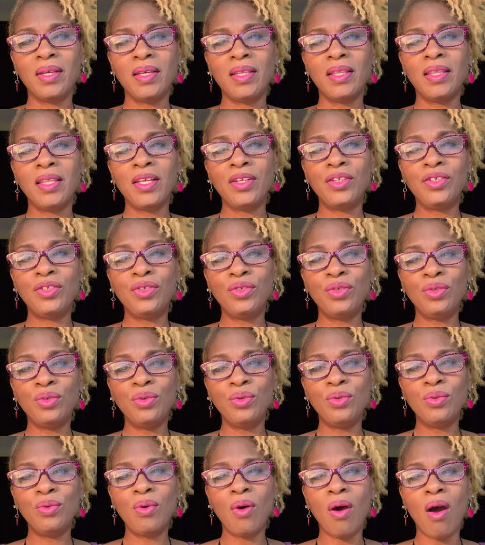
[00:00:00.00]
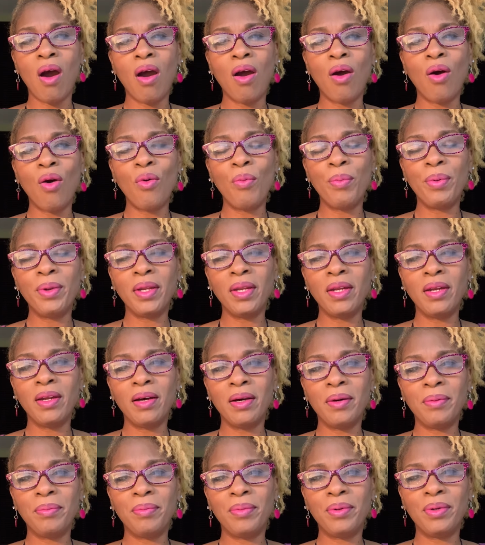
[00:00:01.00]
that you are opening
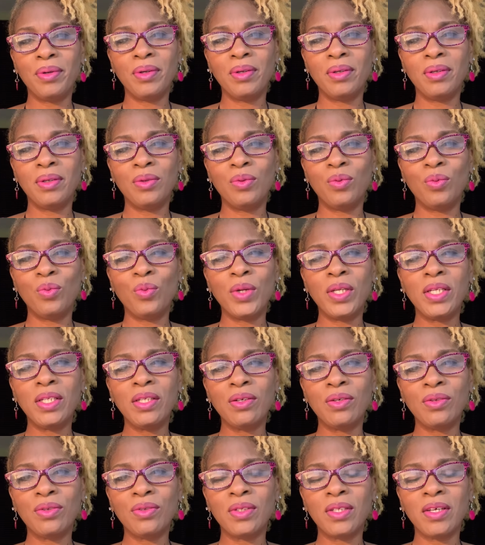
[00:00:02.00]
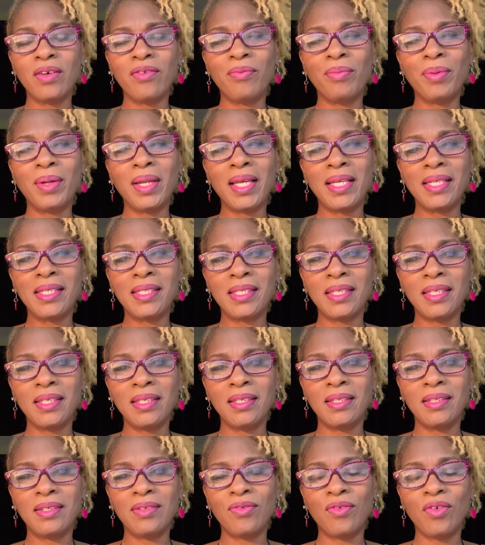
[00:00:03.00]
up windows of
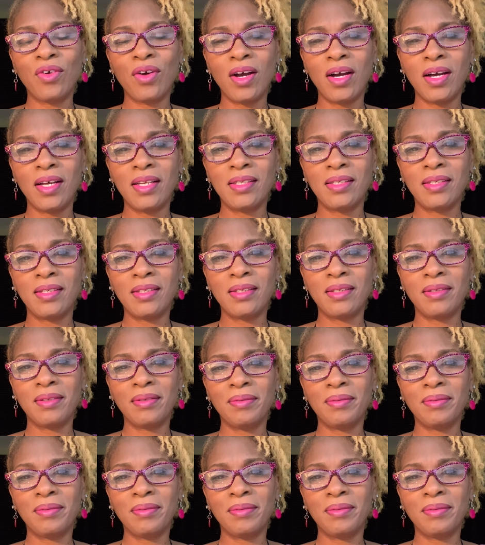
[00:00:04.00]
blessings for us.